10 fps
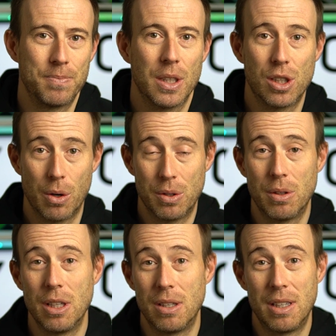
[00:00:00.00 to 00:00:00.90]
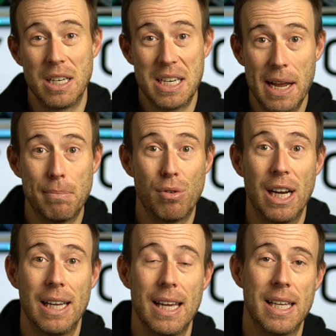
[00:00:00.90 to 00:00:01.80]
So the tip
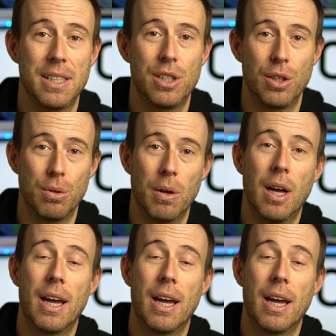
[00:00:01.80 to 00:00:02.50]
really is to